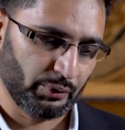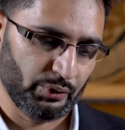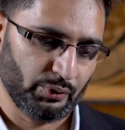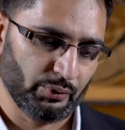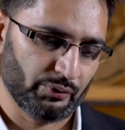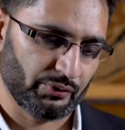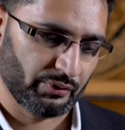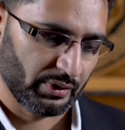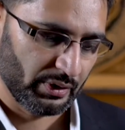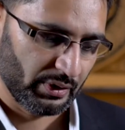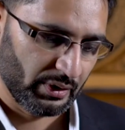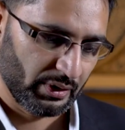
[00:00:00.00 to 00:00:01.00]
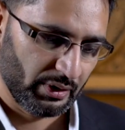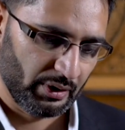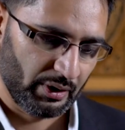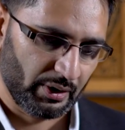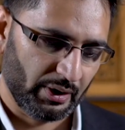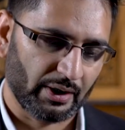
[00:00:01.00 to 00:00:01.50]
use
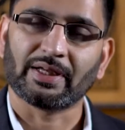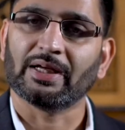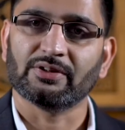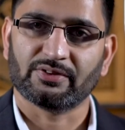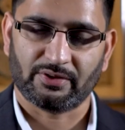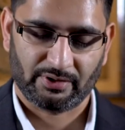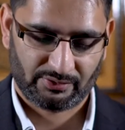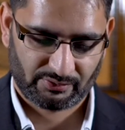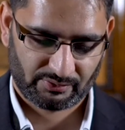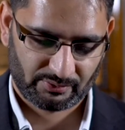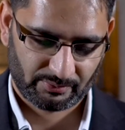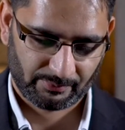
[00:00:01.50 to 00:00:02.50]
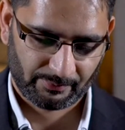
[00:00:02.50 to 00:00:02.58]
against this?